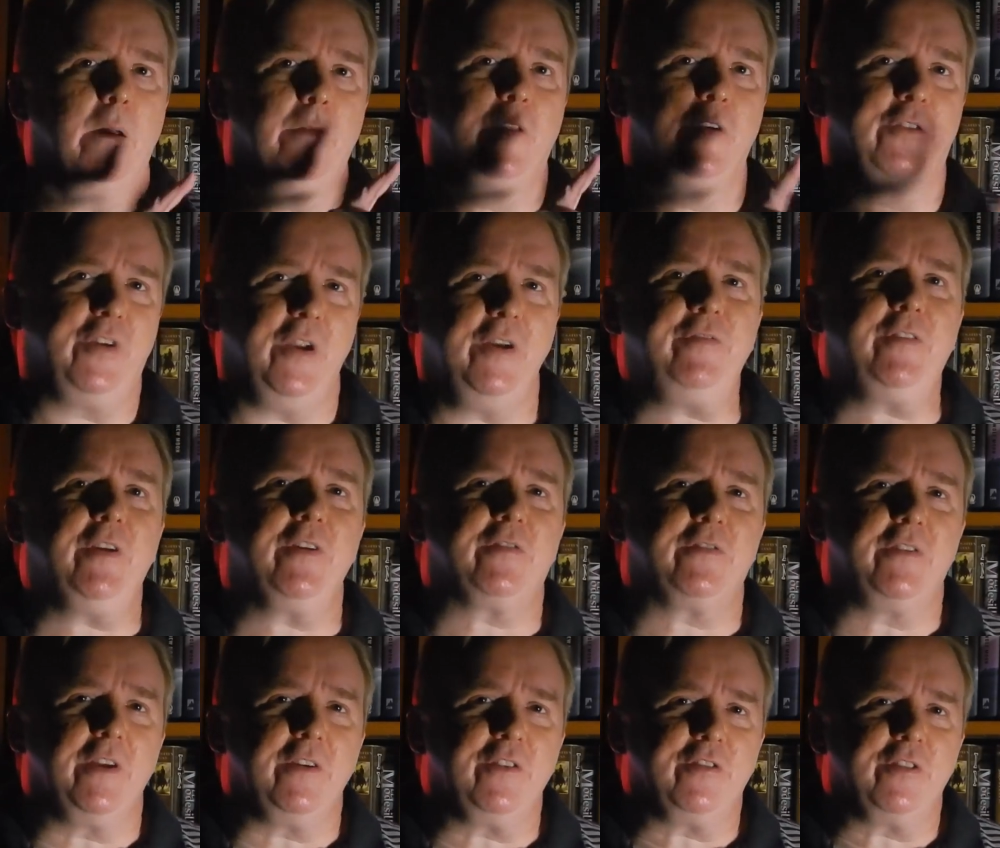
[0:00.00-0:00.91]
The chief
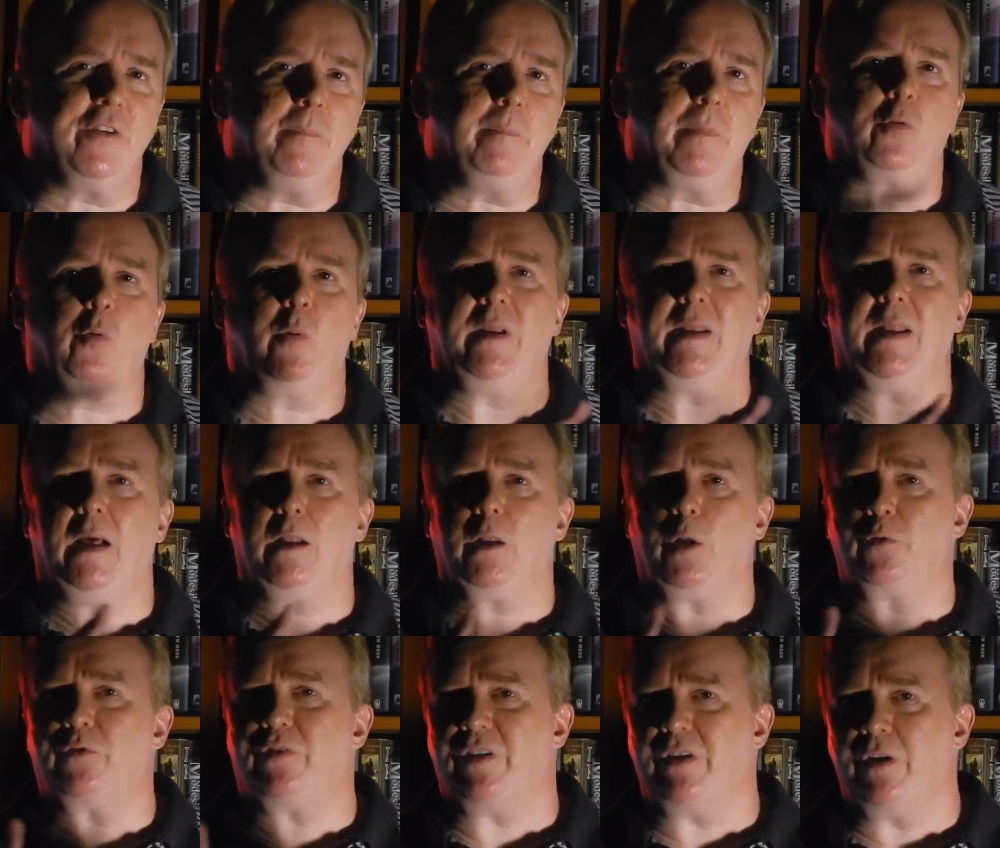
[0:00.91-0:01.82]
distinction between
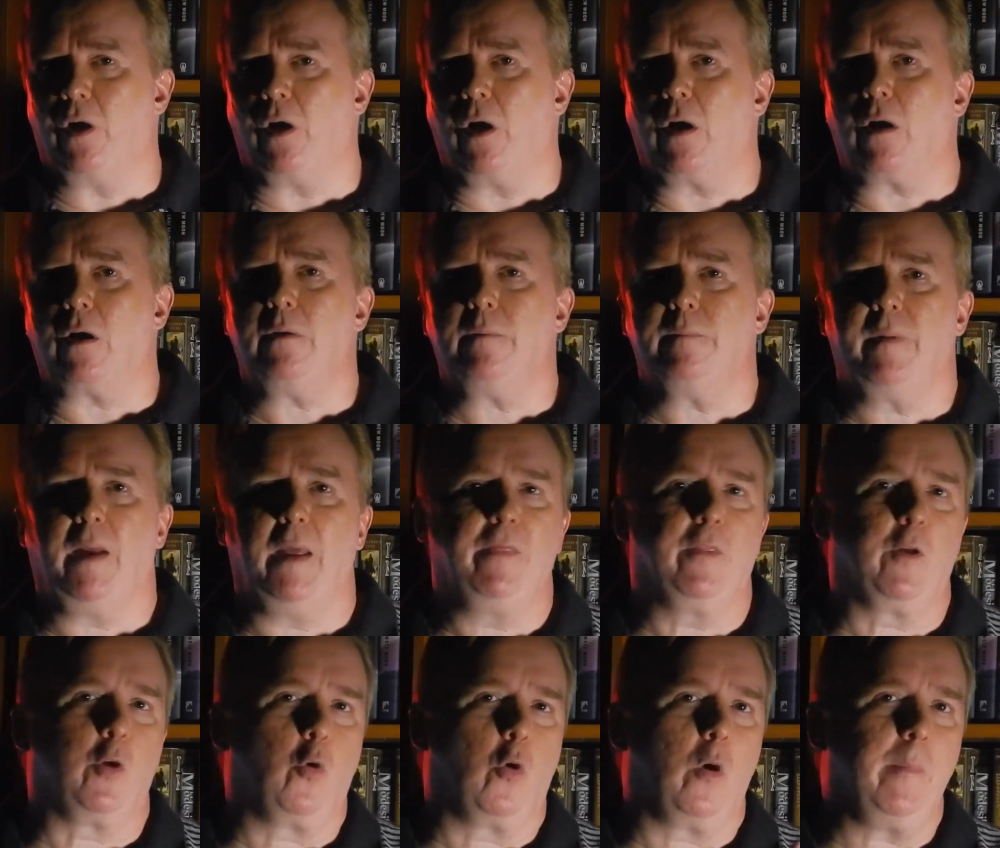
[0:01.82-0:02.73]
LOTR
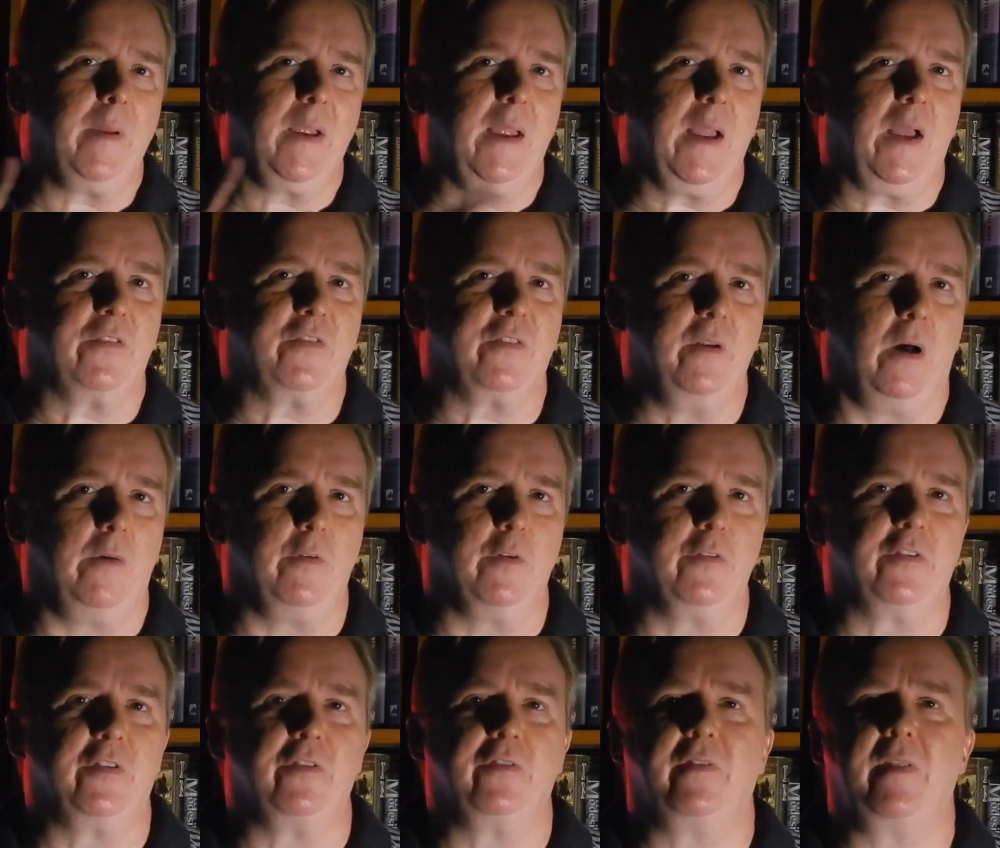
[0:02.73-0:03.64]
and the Gormenghast
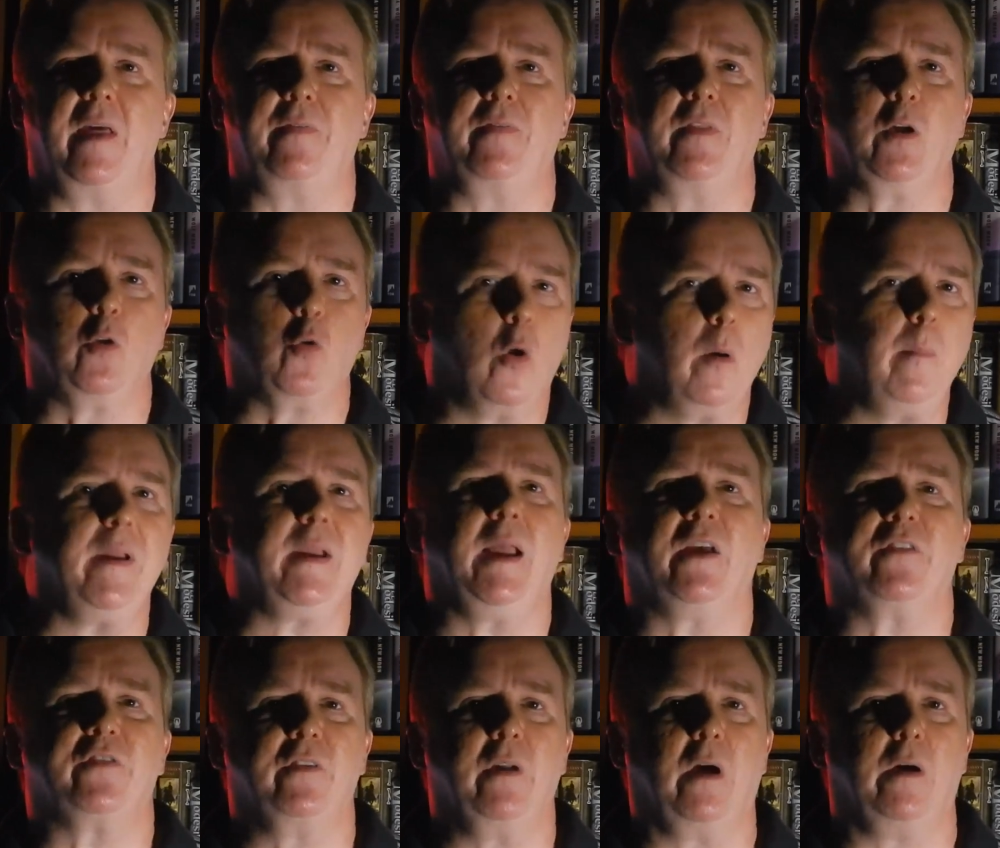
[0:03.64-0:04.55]
novels is that the
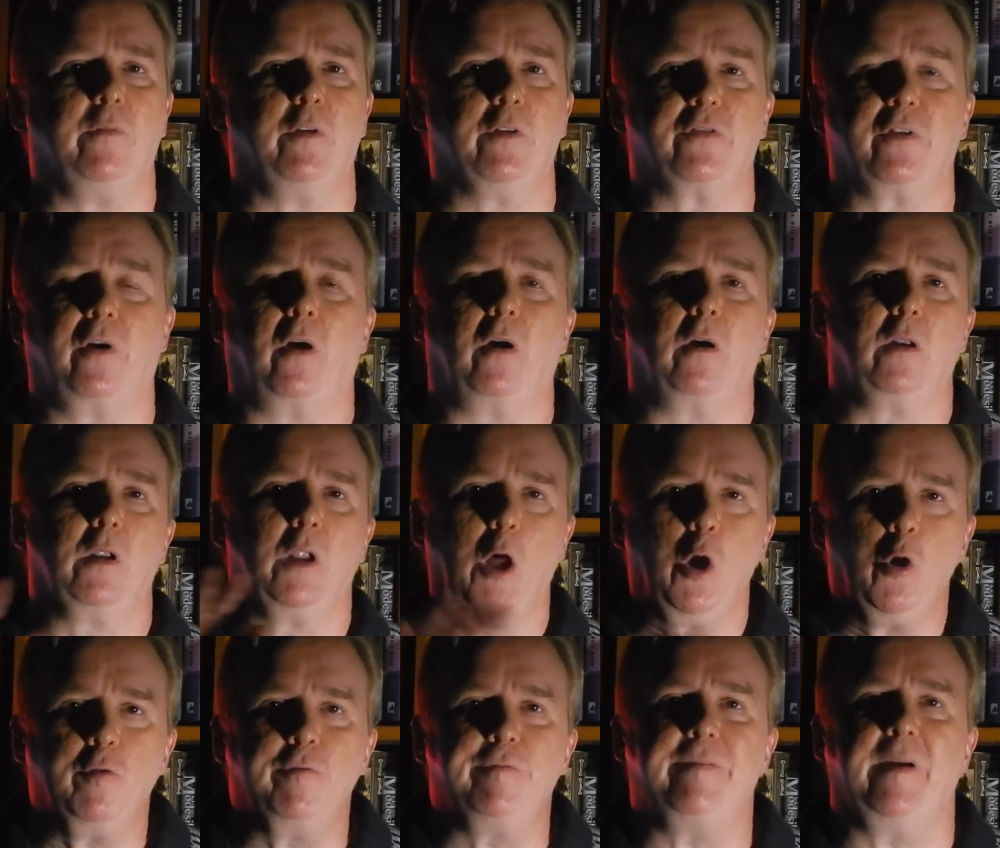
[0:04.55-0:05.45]
Gormenghast novels are
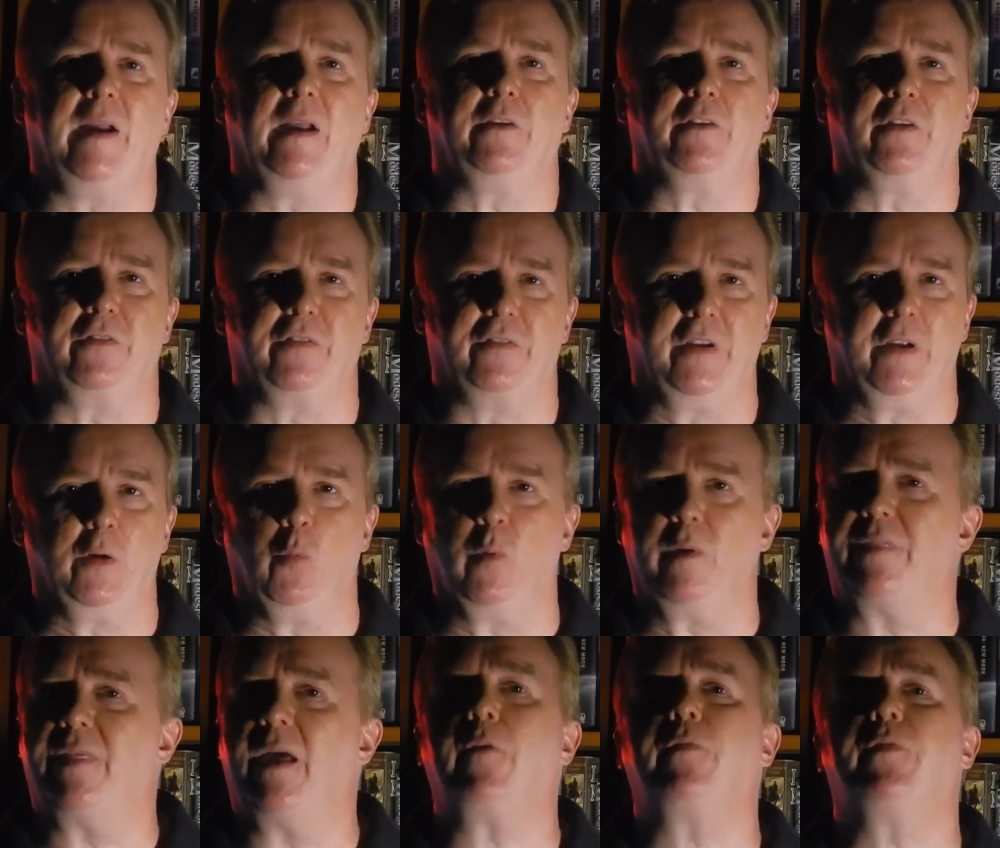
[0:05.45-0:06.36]
low fantasy
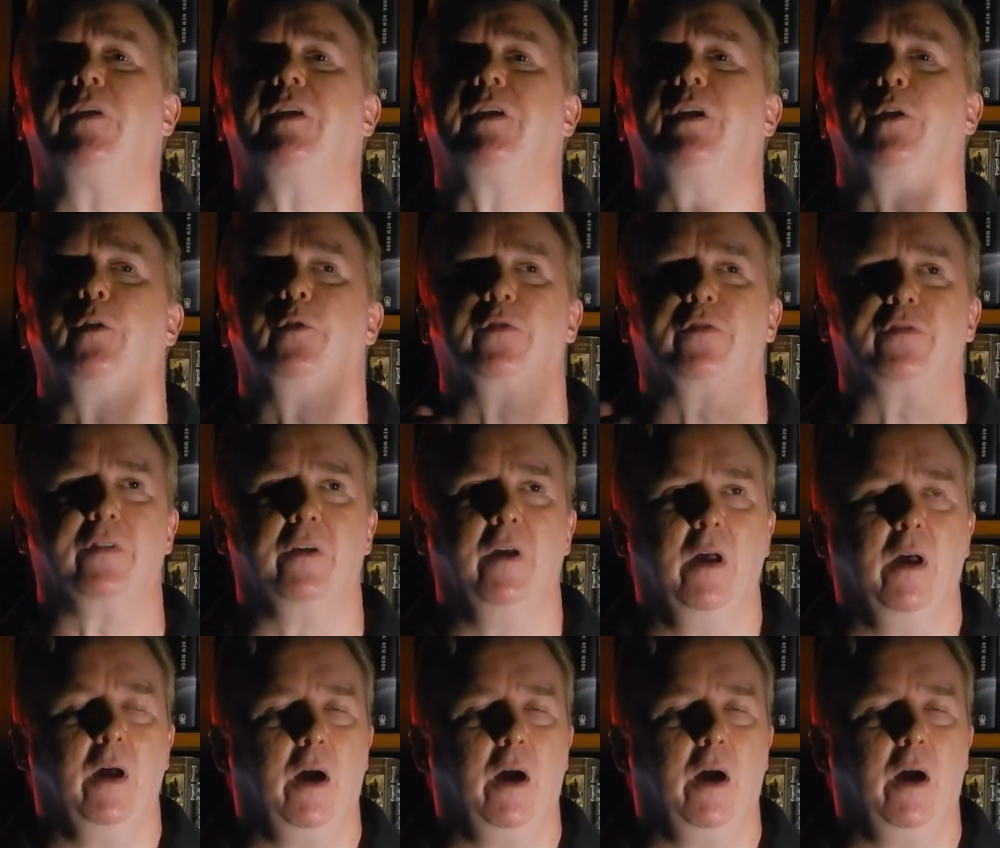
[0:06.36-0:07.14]
without the use